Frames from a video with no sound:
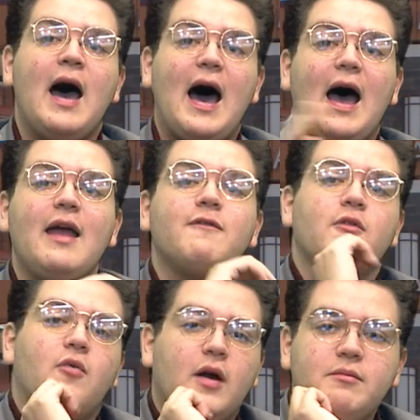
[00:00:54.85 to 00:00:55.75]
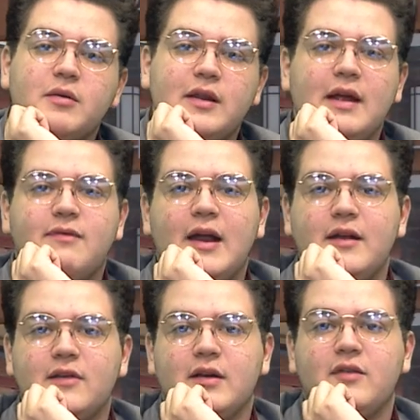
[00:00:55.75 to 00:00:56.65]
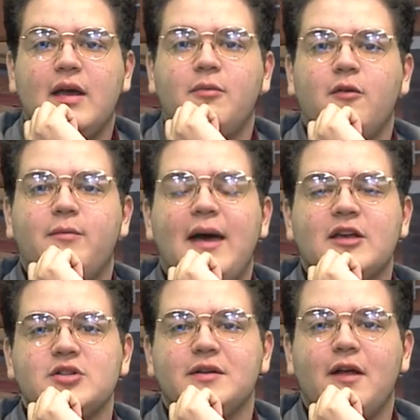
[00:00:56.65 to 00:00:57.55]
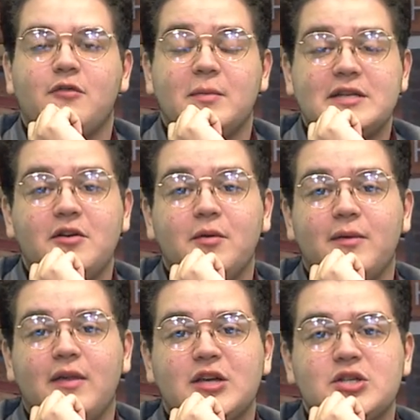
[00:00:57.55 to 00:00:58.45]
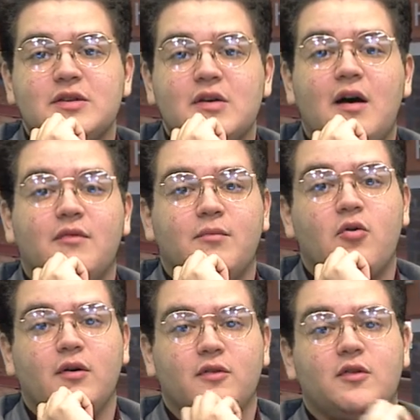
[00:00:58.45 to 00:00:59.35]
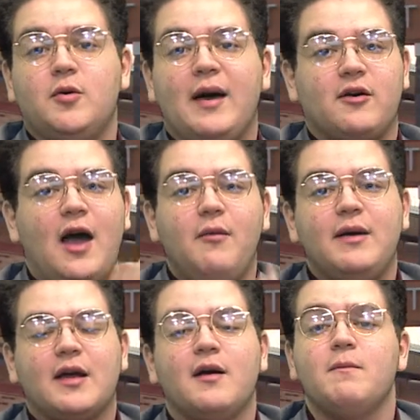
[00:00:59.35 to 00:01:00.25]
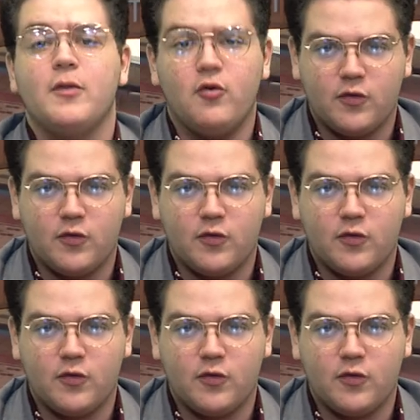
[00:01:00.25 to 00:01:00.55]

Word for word: I, for one, believe that it is an example of passion and love for material possessions of importance, no matter how big or